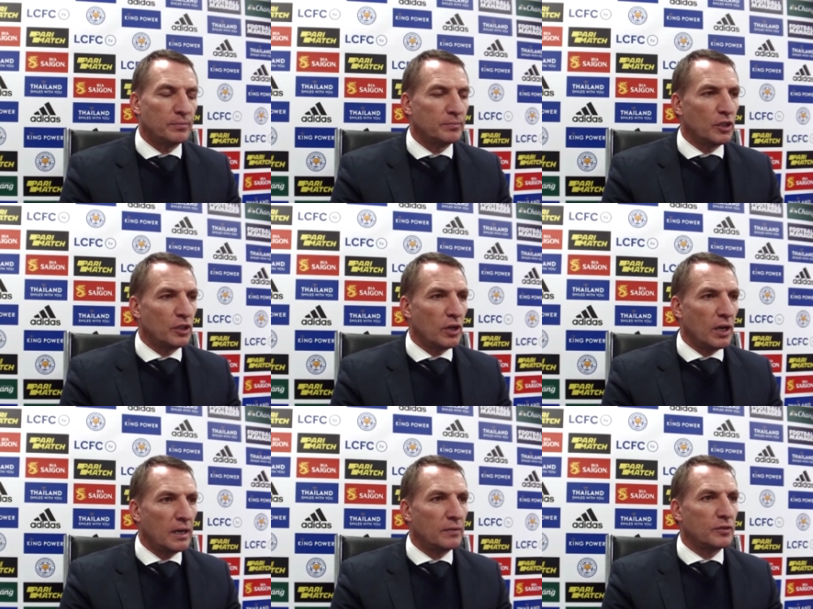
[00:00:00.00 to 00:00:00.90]
You, you
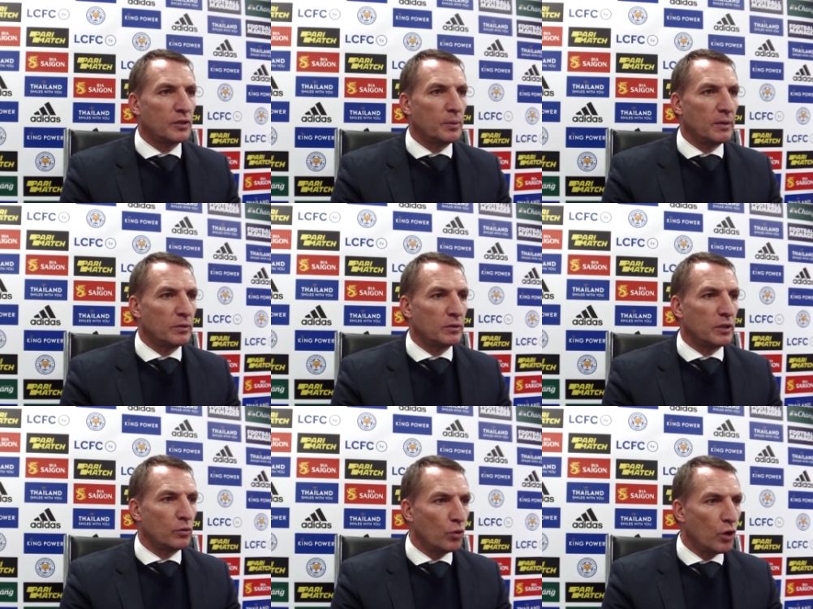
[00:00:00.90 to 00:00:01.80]
have to be able
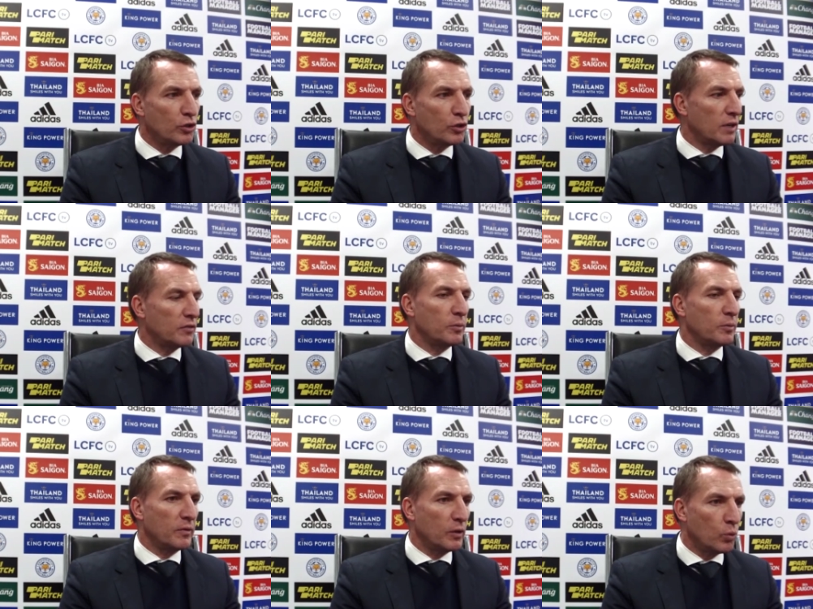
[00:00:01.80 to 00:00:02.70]
to run, you have to be
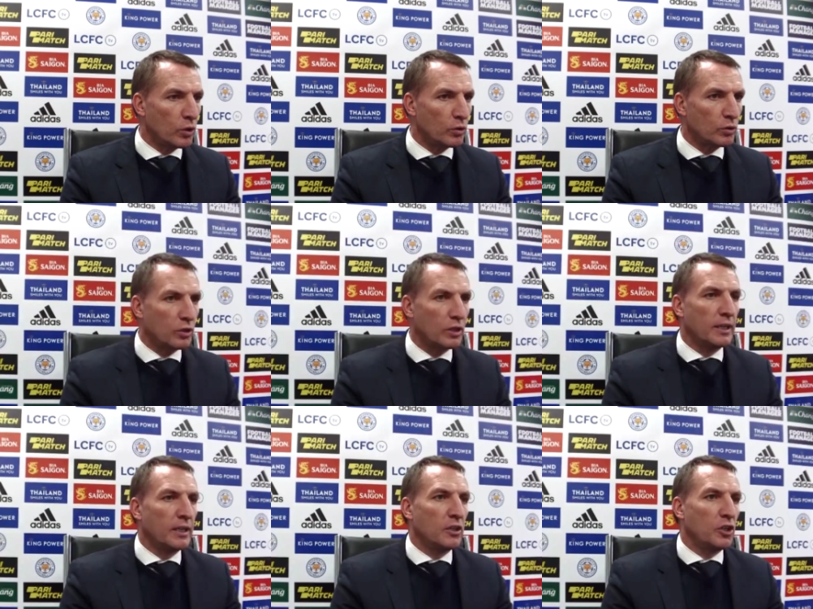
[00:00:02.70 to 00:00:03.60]
able to work.
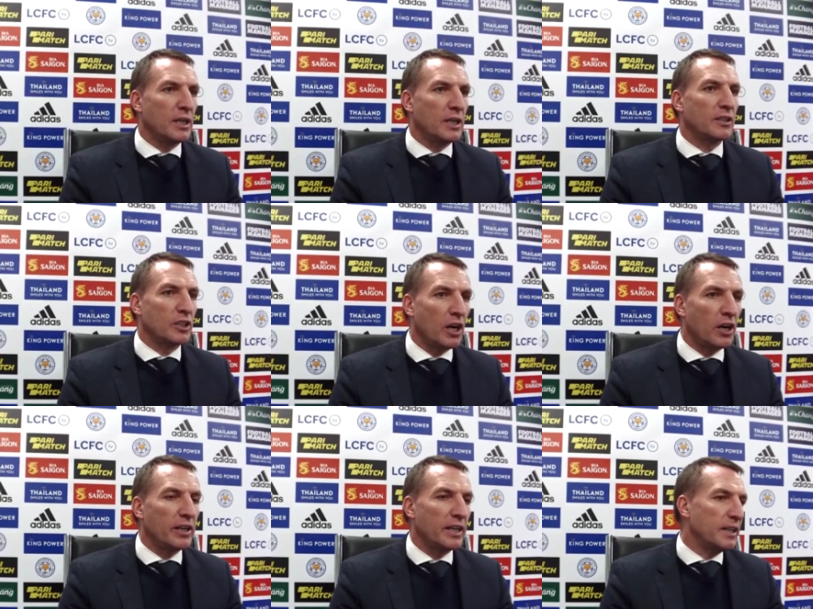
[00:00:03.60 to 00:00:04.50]
You can't
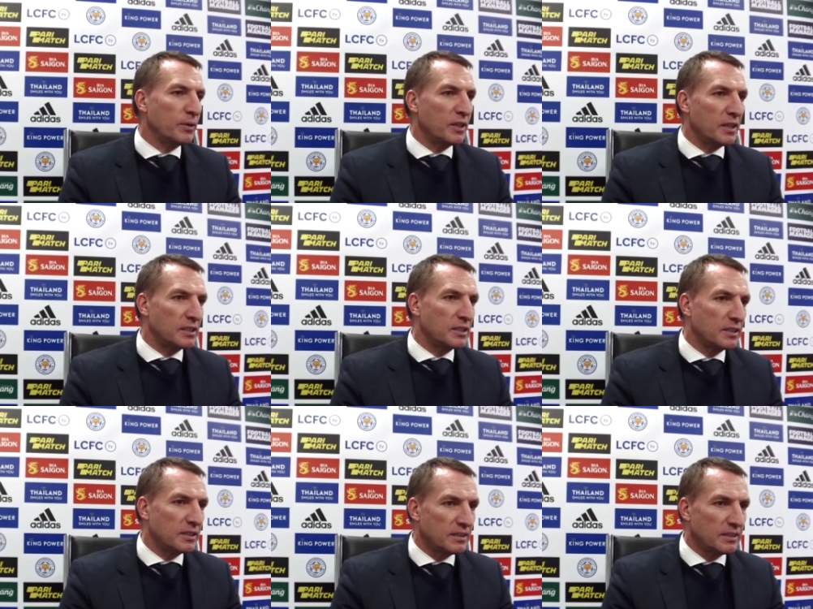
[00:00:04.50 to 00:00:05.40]
carry anyone in this
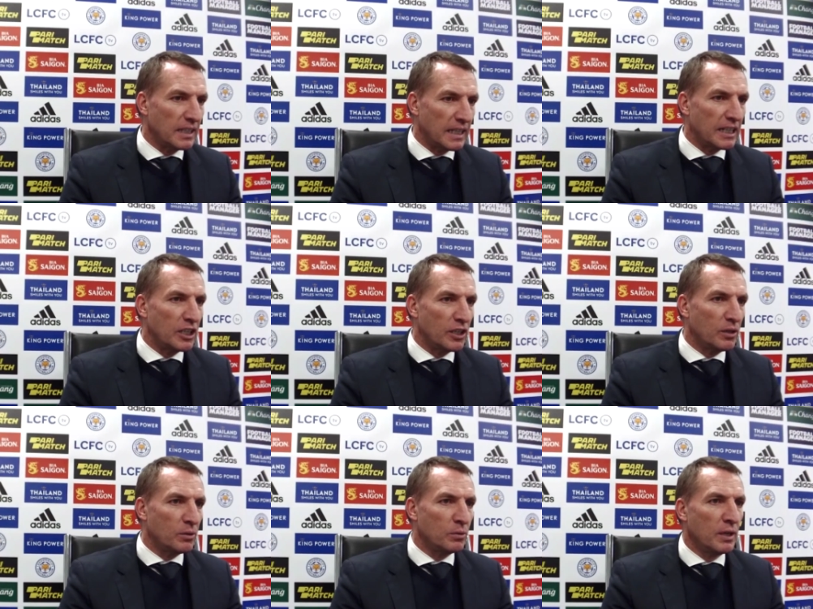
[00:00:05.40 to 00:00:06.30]
league, you
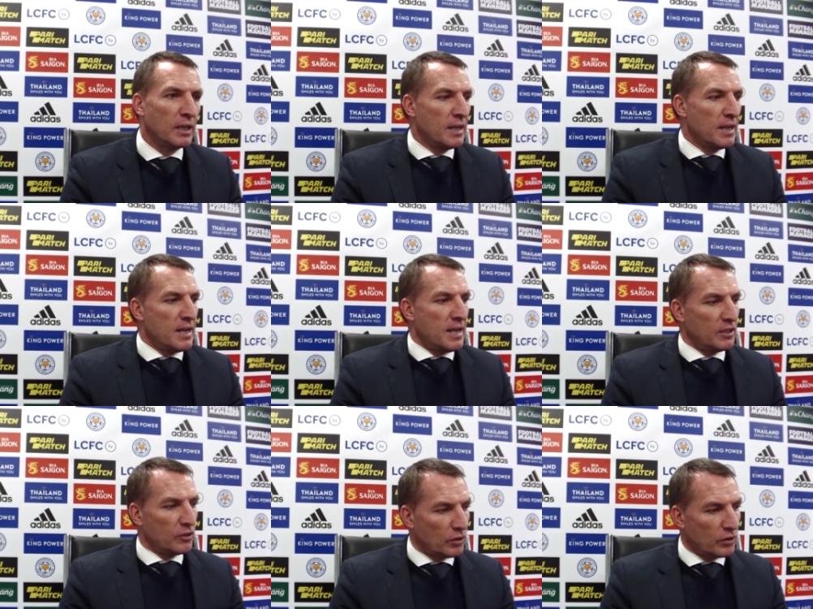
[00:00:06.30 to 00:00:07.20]
know. And I
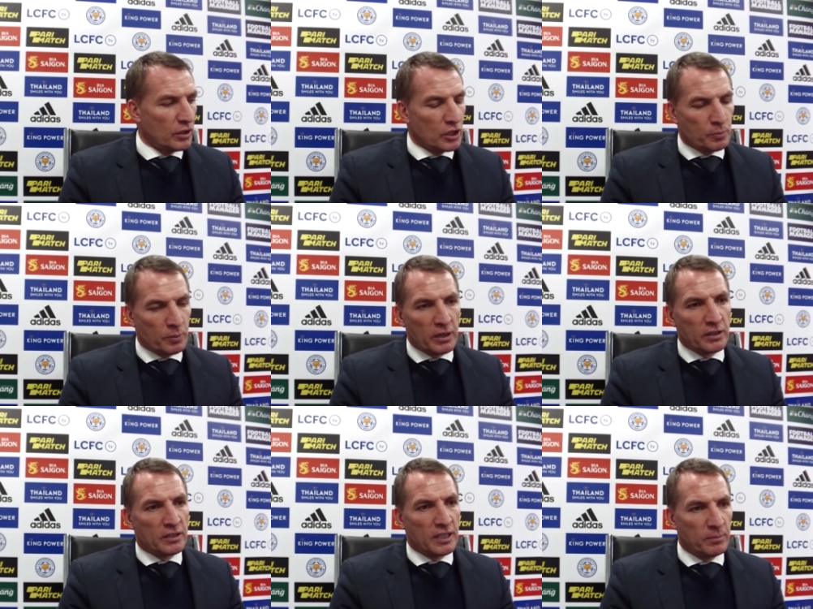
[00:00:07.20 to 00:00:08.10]
thought that the spirit in
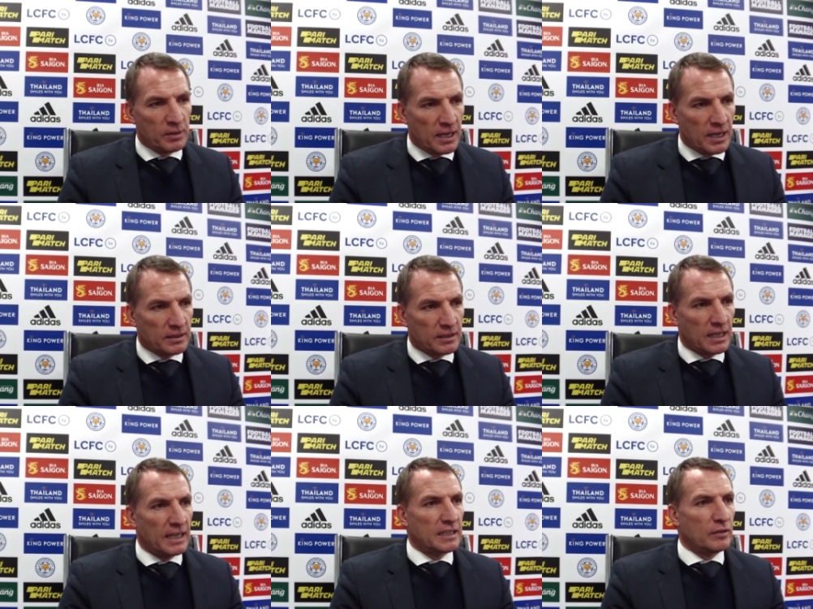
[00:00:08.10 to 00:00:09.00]
the team and that
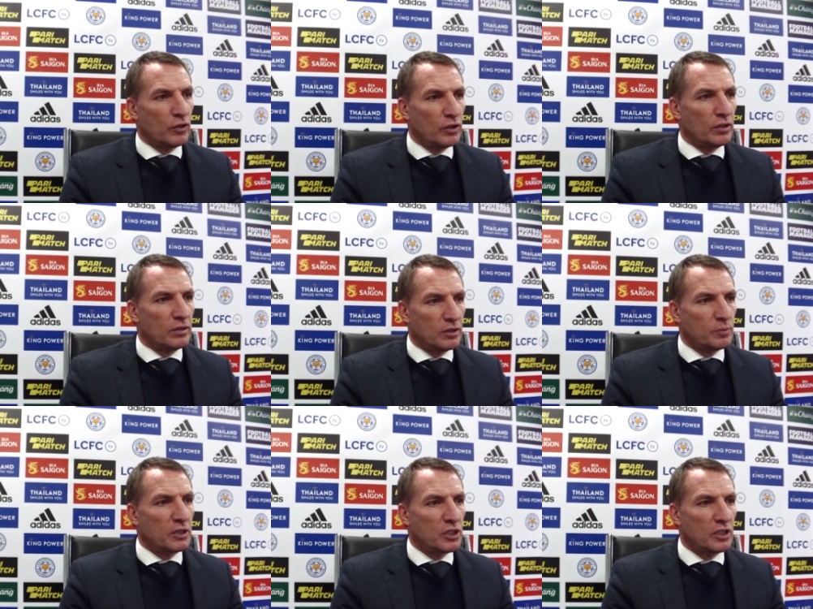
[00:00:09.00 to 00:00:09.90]
collective unit,
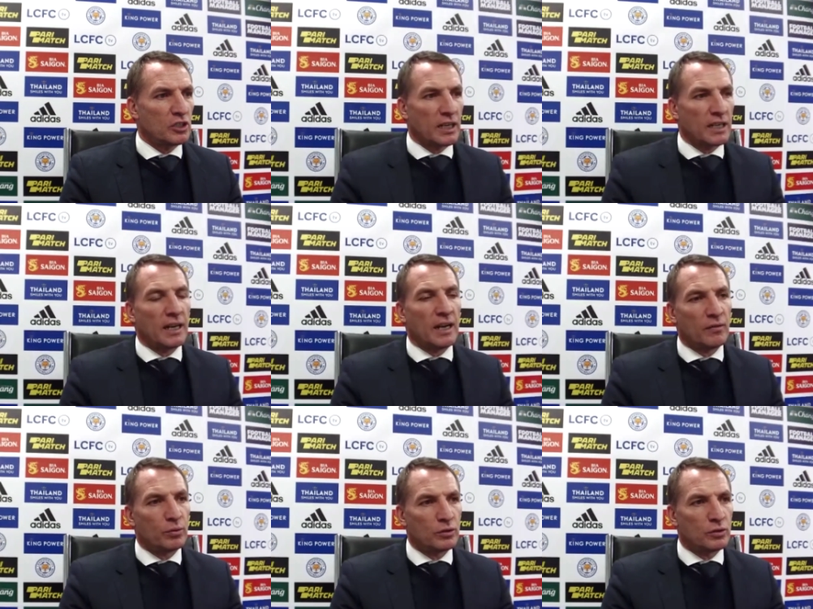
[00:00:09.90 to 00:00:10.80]
especially in the second half,
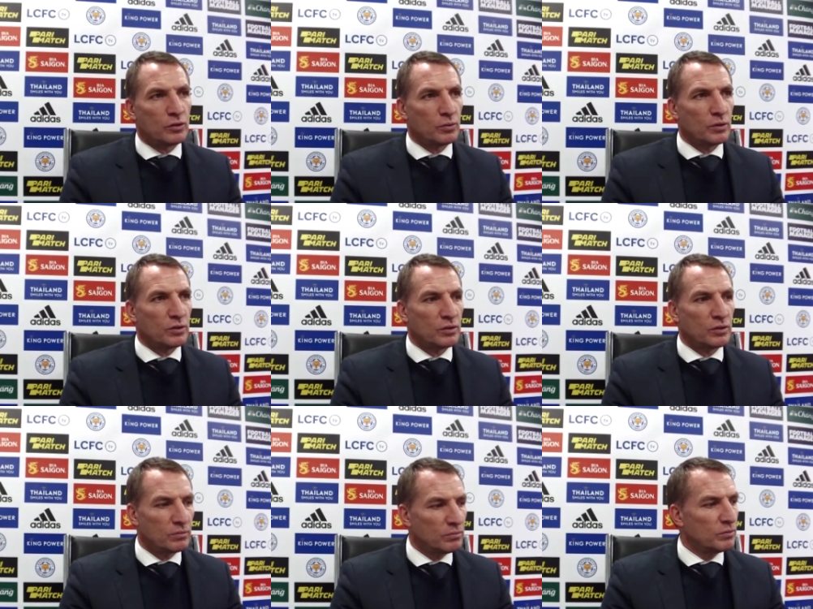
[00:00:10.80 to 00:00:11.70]
was was
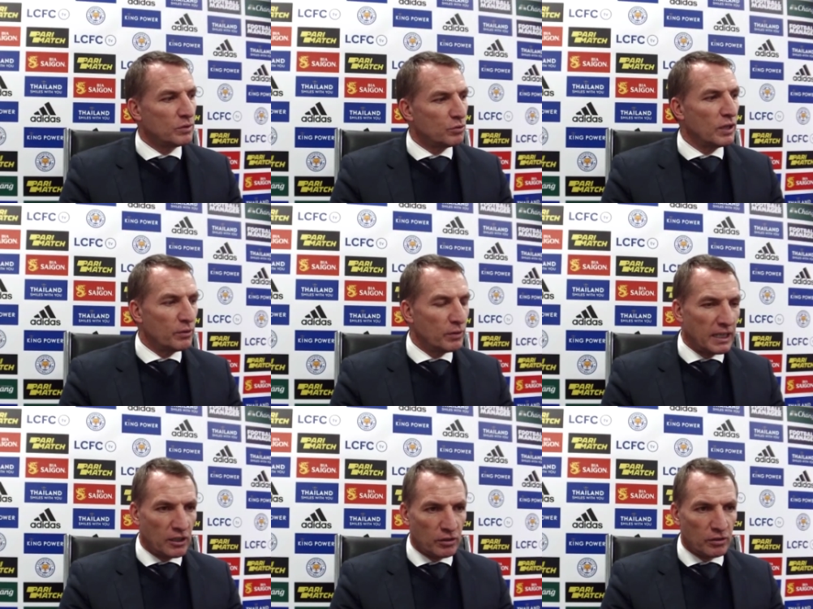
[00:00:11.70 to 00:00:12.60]
was really, really
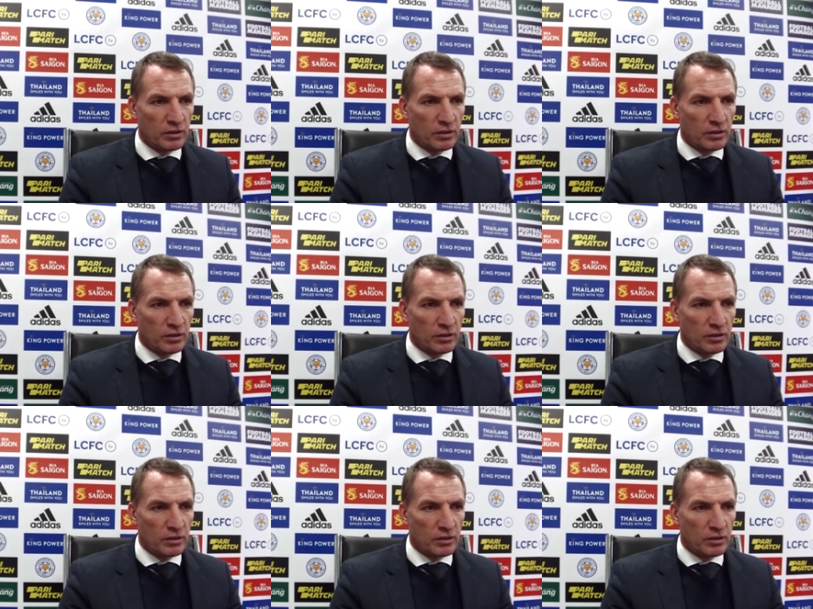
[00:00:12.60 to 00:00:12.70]
good.